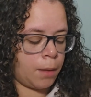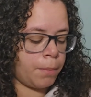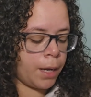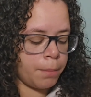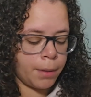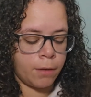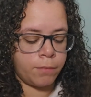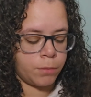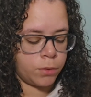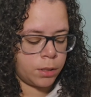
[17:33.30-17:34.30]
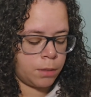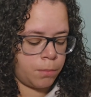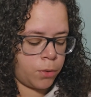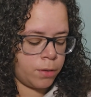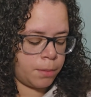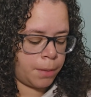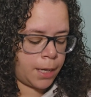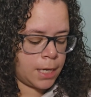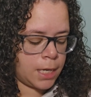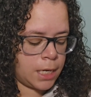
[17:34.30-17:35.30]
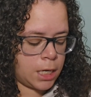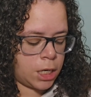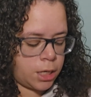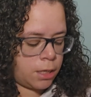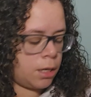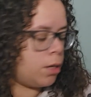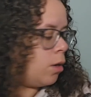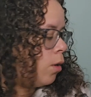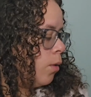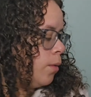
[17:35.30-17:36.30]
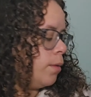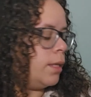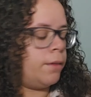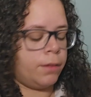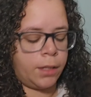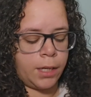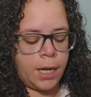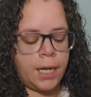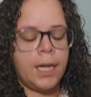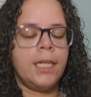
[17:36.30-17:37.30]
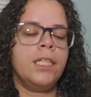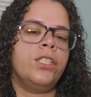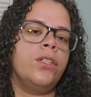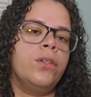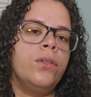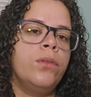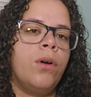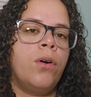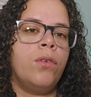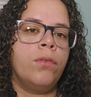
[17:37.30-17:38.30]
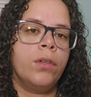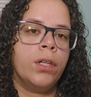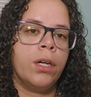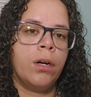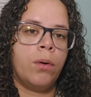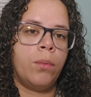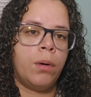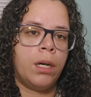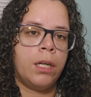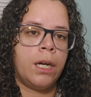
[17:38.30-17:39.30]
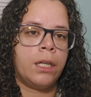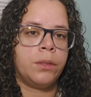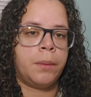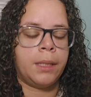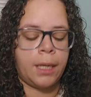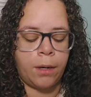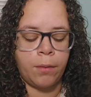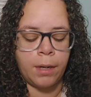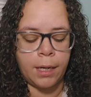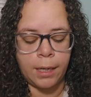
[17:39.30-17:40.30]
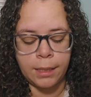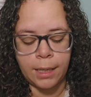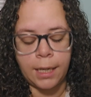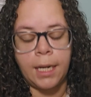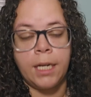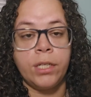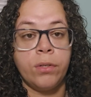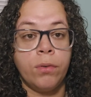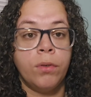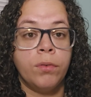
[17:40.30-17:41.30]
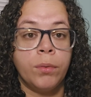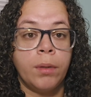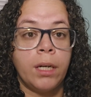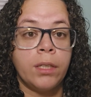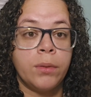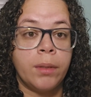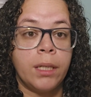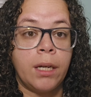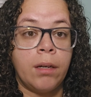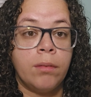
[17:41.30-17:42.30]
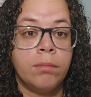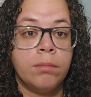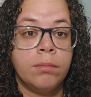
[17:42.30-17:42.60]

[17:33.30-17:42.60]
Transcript: pop off more of the page or whatever, and I did 2/1 on 20 count, and I hate 2/1 on 20 count.